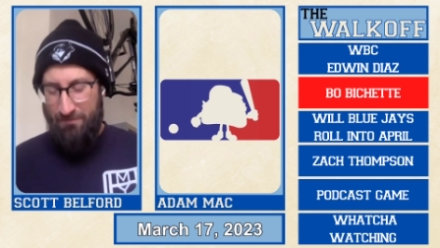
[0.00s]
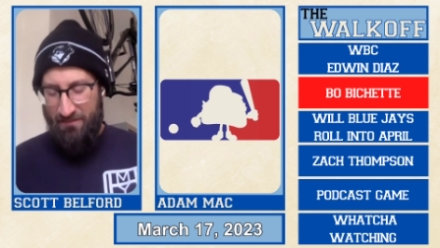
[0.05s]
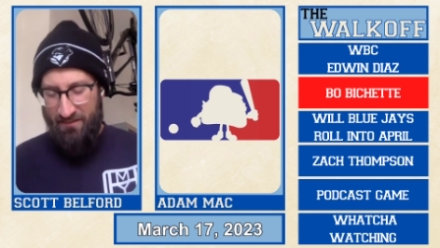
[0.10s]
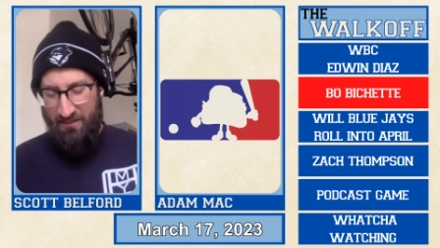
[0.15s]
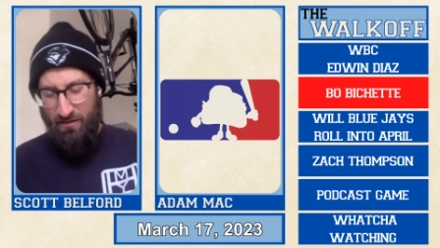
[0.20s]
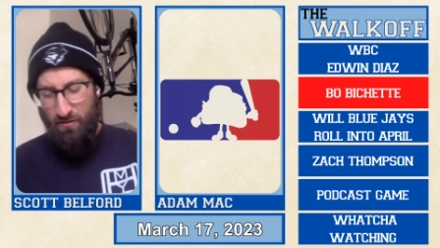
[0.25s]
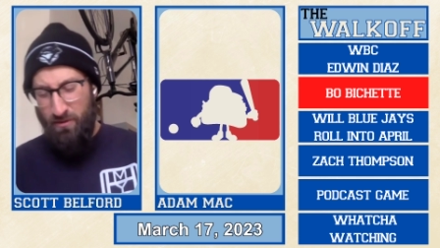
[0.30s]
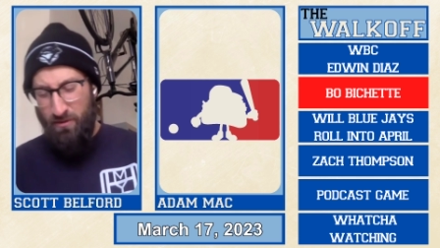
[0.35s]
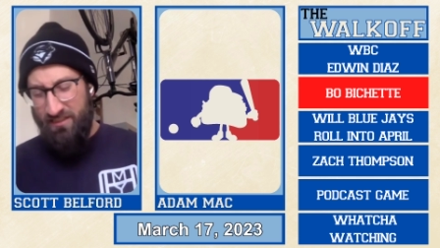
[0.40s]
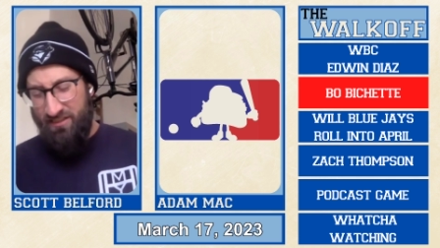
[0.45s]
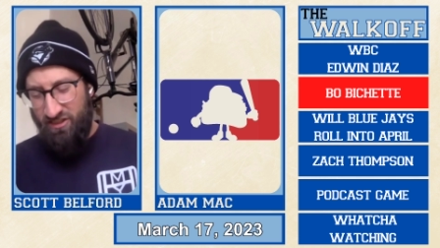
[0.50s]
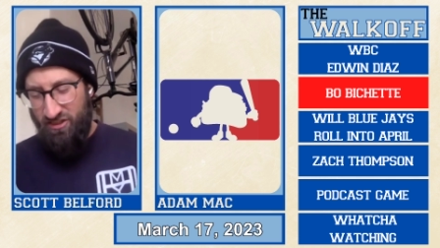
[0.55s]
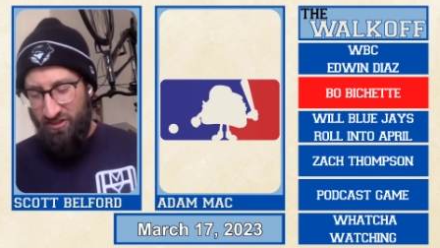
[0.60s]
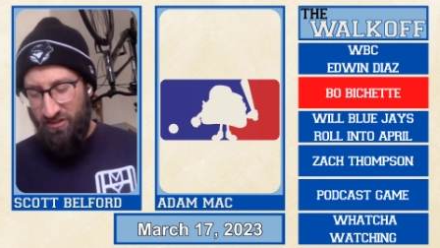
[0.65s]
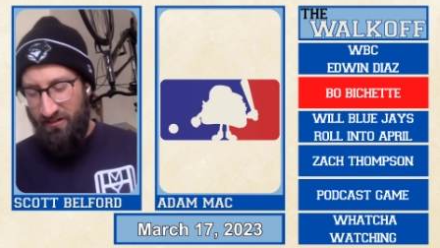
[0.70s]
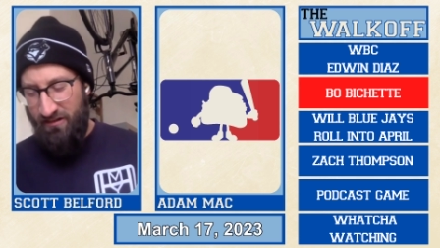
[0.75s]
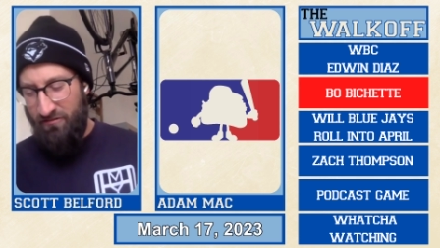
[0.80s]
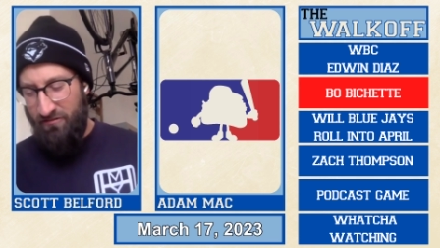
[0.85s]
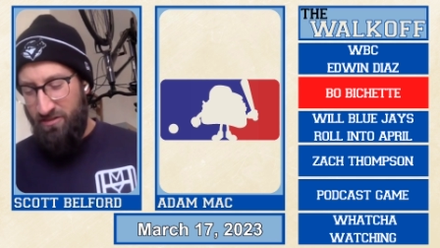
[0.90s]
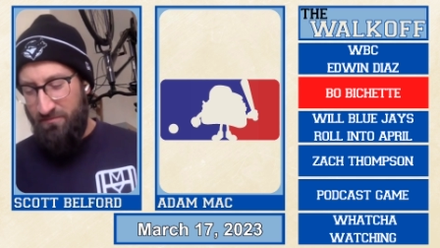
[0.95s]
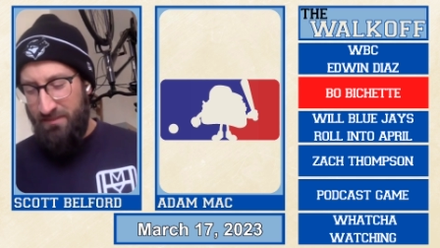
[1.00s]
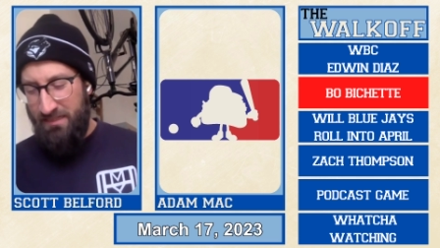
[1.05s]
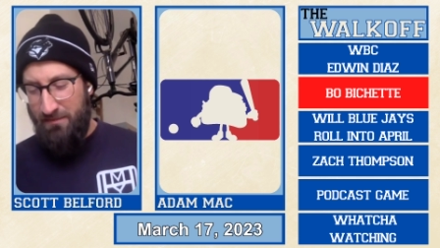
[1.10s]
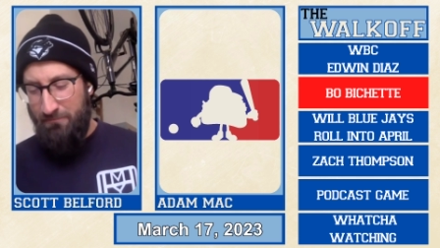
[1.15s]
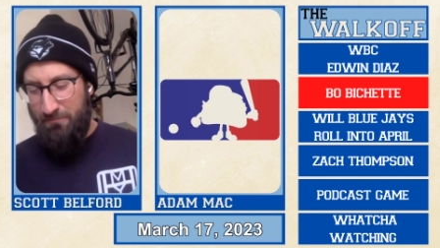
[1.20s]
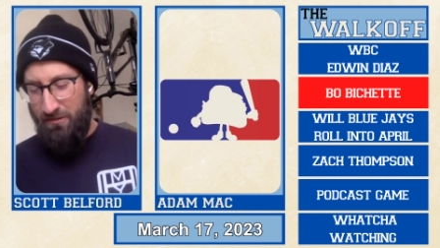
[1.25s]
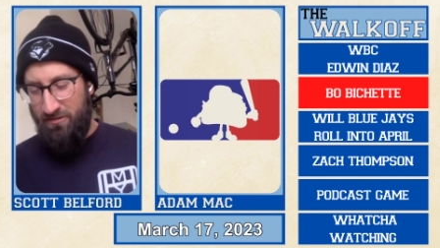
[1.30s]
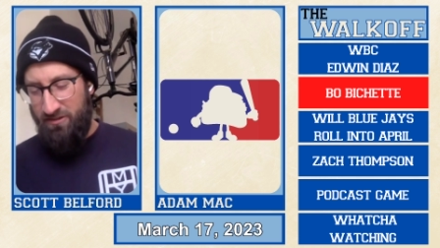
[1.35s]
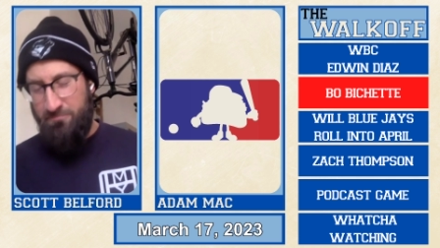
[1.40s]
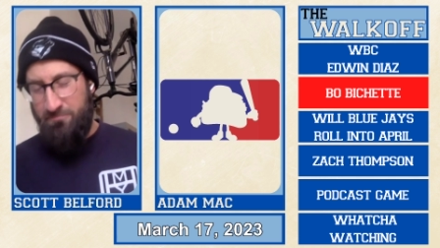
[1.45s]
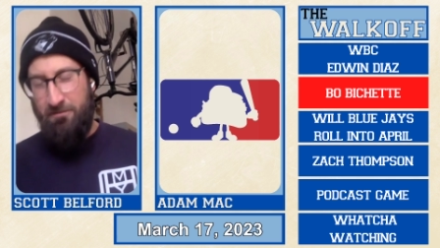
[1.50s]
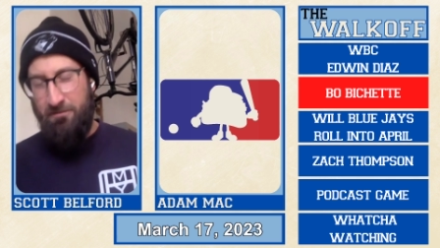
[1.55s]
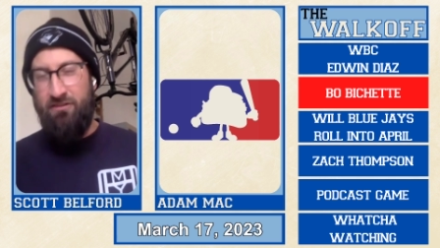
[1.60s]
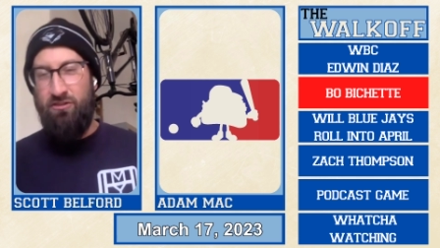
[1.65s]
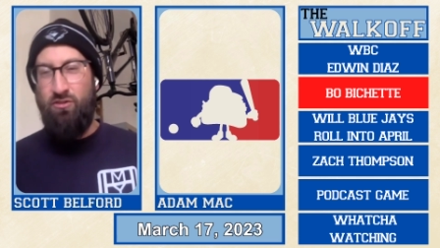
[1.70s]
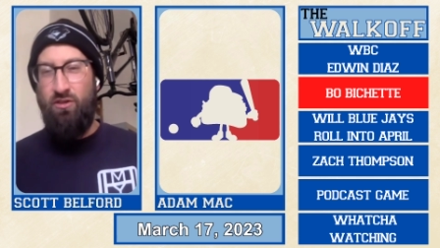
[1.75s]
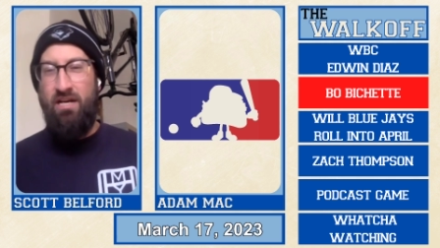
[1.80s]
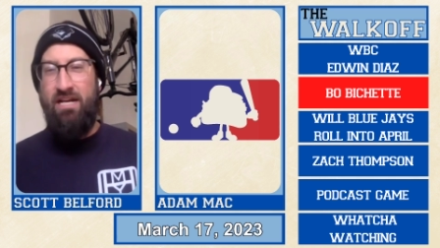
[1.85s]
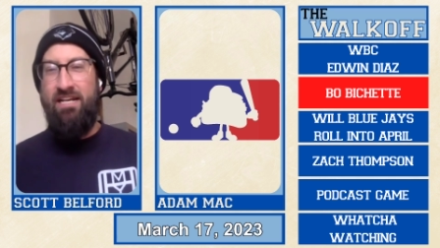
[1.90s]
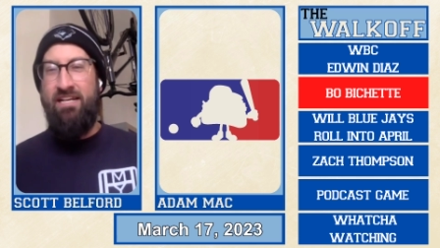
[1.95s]
And you know what has stood out to me about spring
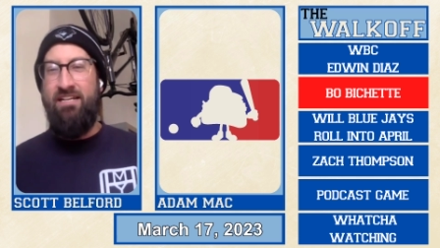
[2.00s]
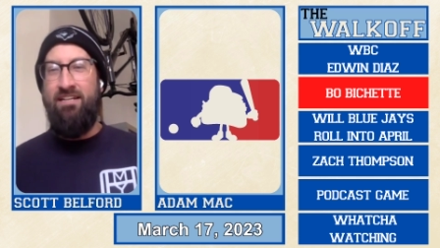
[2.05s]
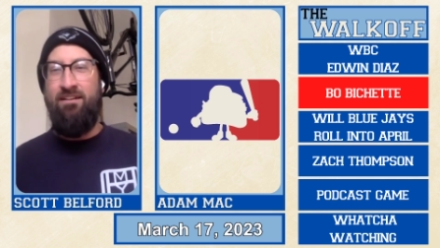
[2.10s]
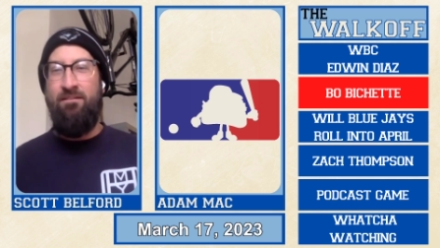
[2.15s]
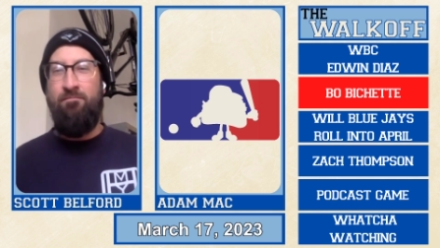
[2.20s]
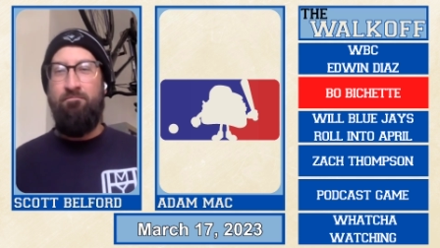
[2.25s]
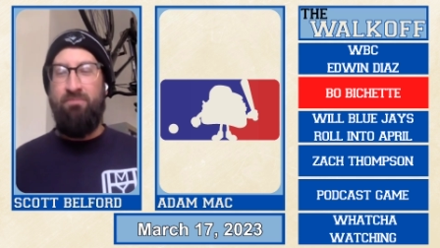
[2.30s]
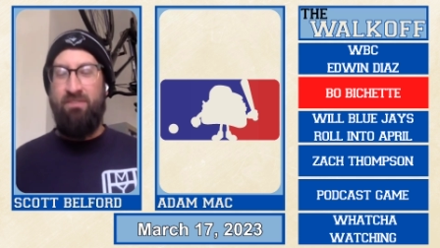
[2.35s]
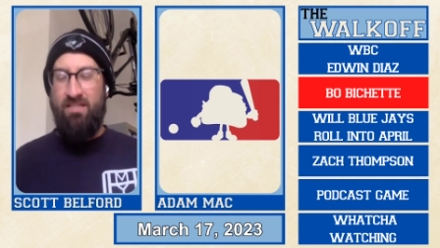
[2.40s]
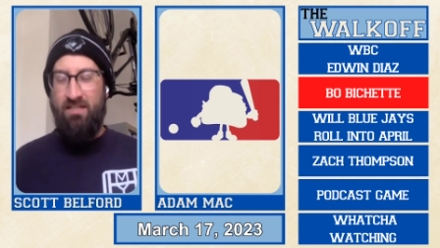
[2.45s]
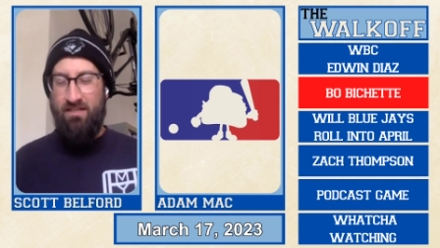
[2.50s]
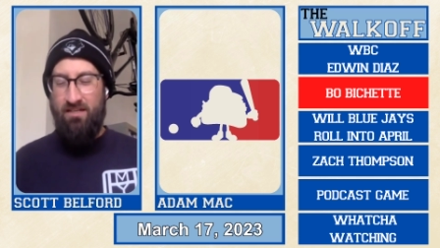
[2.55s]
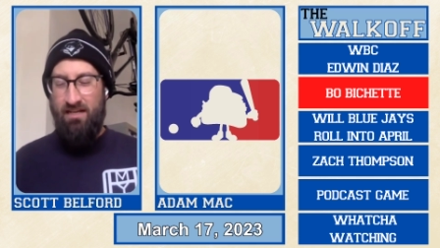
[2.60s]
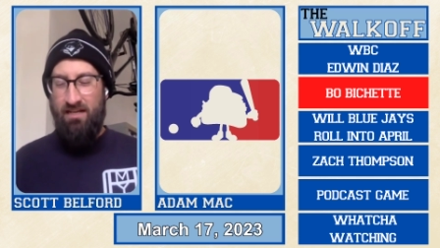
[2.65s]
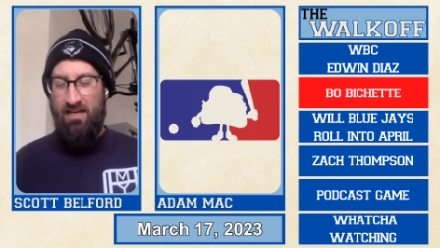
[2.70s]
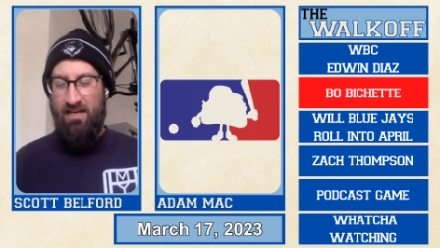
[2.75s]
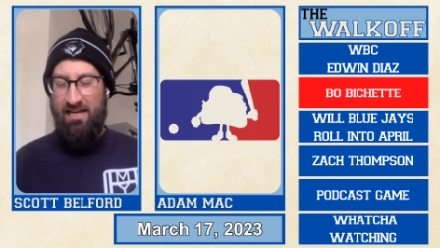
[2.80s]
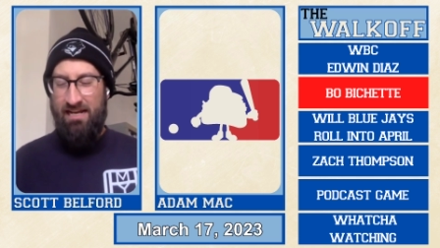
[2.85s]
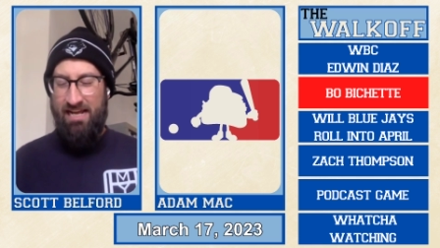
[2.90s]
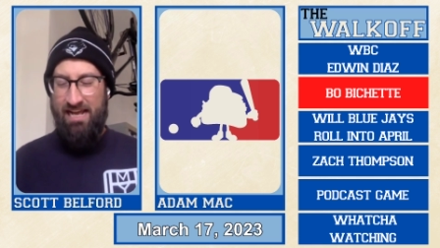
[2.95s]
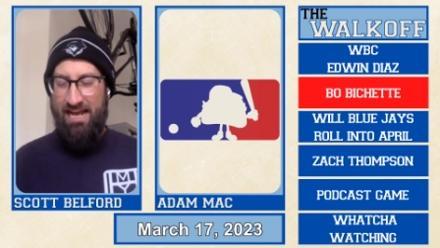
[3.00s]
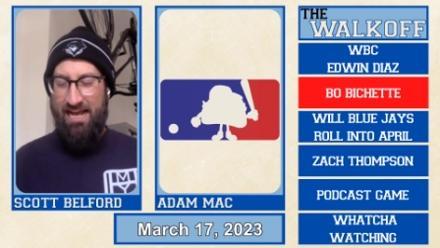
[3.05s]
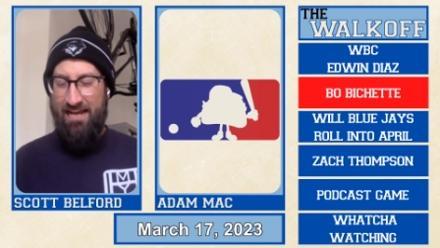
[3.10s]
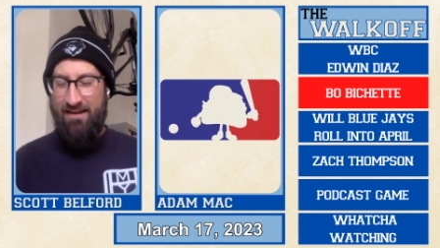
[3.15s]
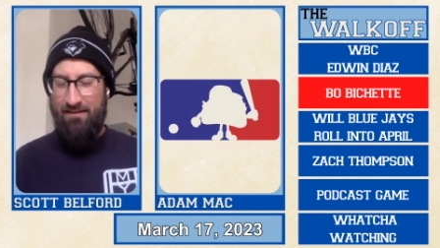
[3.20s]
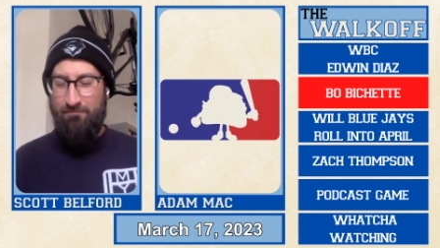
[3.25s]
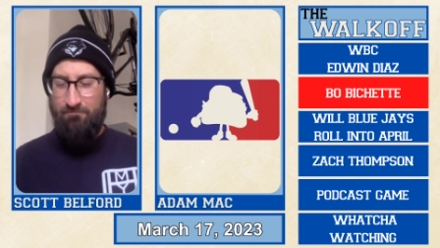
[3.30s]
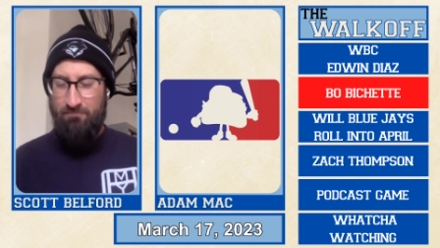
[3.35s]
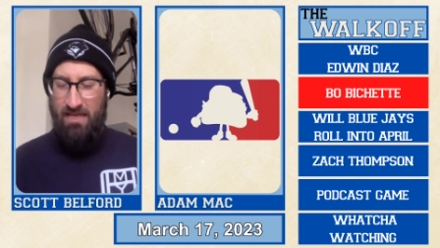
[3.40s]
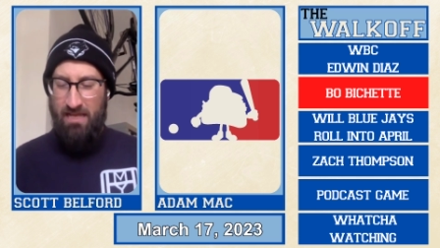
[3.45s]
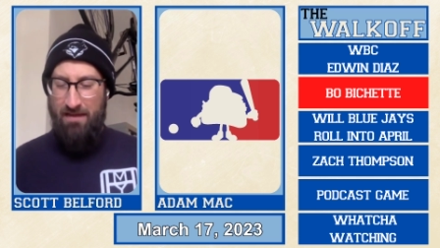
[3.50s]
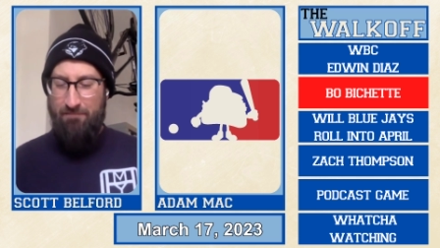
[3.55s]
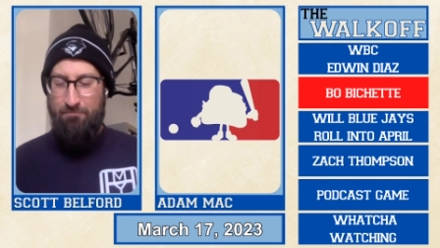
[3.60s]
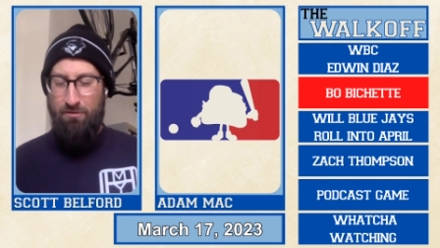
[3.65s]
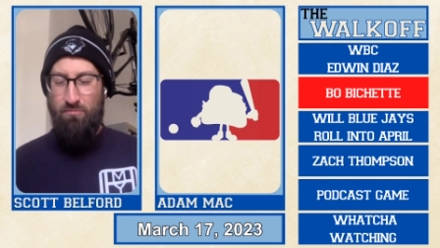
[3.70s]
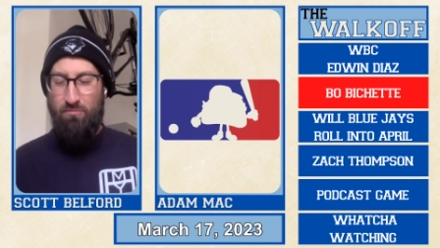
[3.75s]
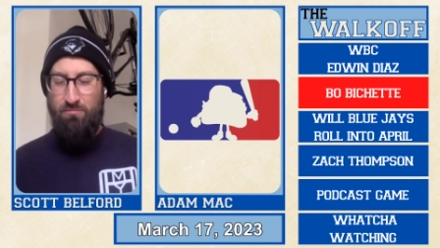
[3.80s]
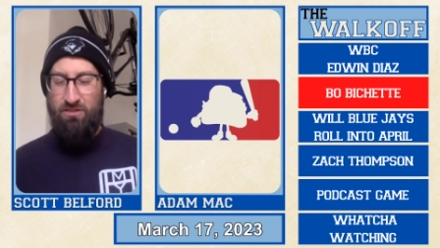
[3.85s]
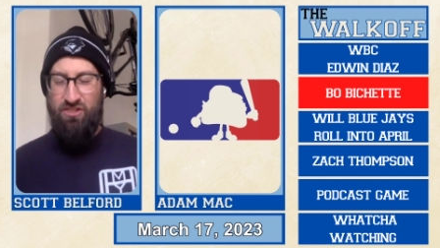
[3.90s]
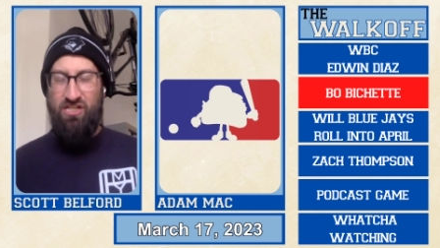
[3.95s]
training, Adam and
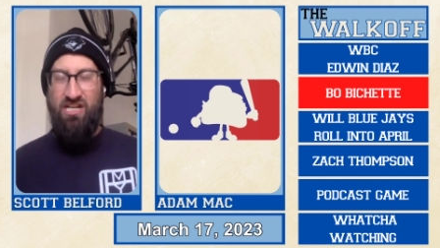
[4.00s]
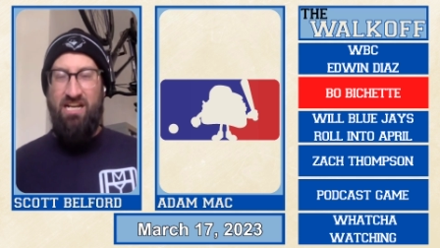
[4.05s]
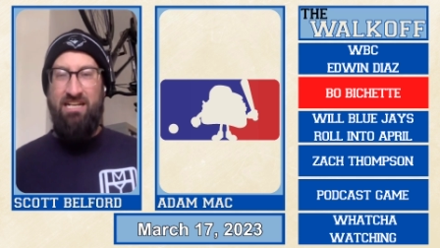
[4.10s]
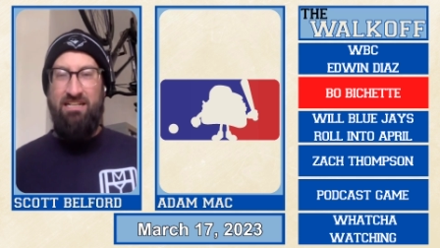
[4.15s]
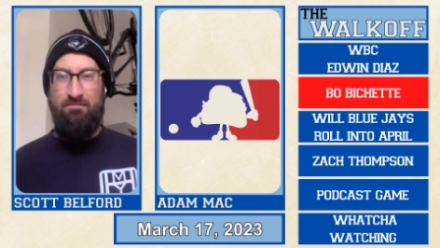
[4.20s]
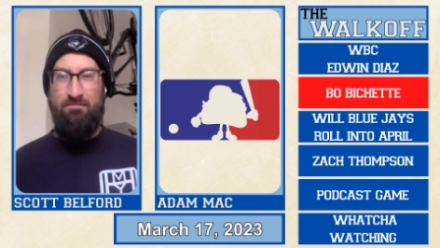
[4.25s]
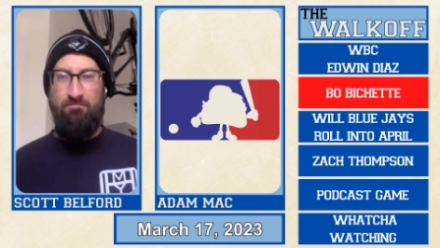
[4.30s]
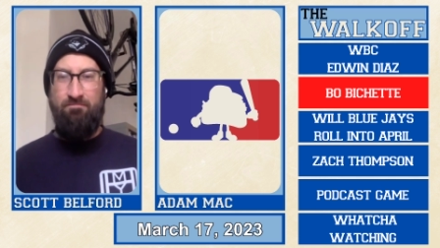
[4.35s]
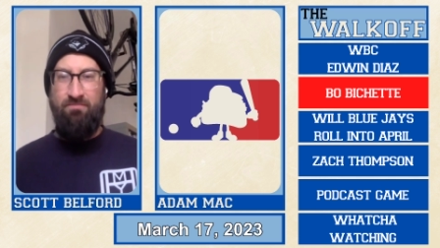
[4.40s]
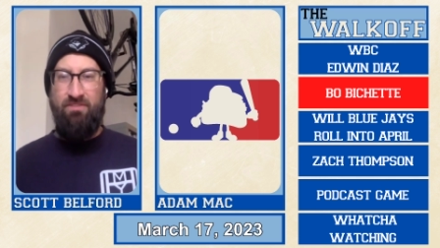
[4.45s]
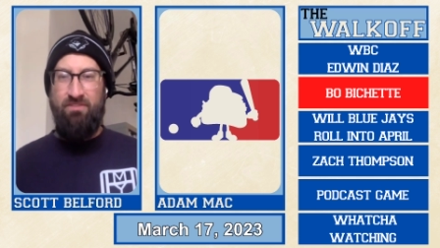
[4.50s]
Bo Bichette?